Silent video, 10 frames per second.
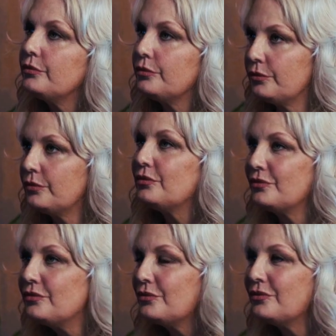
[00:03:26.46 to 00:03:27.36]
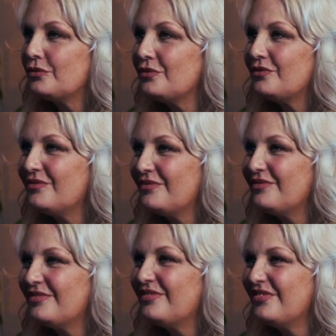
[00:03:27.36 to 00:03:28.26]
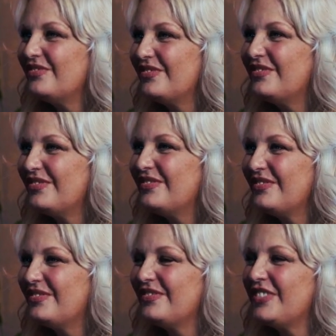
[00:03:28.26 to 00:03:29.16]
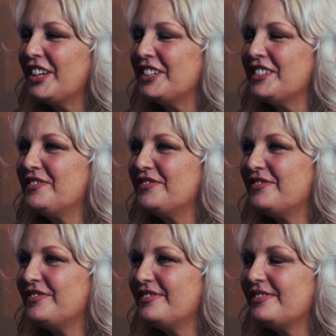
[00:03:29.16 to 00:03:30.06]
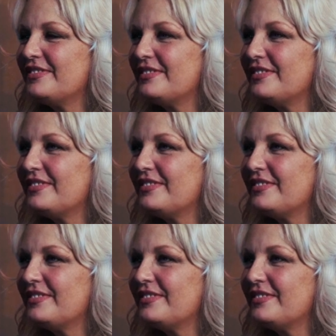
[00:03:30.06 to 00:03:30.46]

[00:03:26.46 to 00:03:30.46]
then him and I just started filming together. So I also